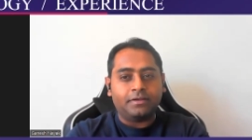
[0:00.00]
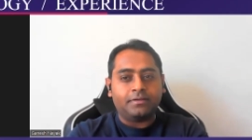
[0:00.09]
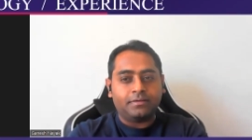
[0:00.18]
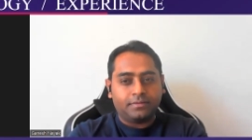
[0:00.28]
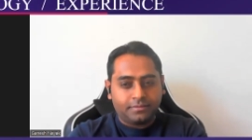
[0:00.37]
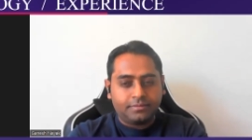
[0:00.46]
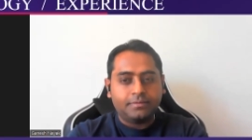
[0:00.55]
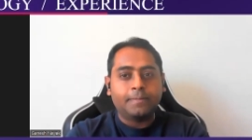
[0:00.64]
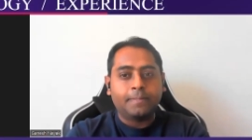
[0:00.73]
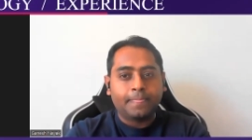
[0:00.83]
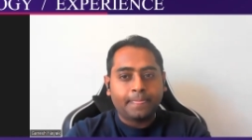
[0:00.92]
sir yes sir
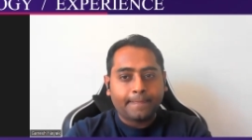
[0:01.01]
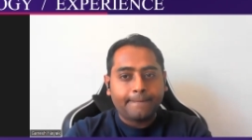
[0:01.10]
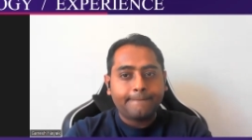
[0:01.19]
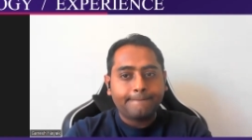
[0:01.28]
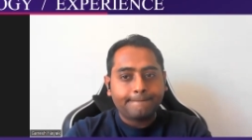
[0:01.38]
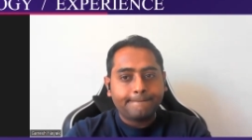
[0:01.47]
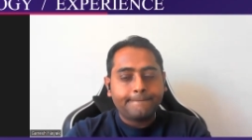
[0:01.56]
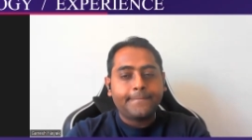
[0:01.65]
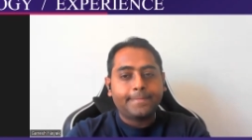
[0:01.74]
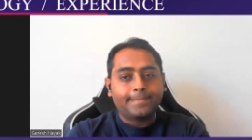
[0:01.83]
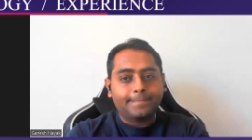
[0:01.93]
completely
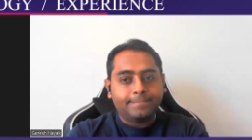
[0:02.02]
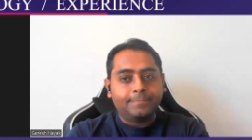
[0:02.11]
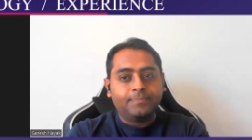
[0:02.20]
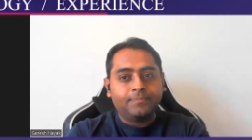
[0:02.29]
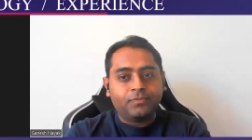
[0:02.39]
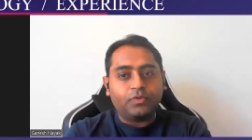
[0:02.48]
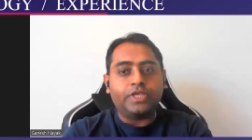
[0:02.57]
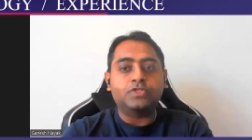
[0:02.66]
yes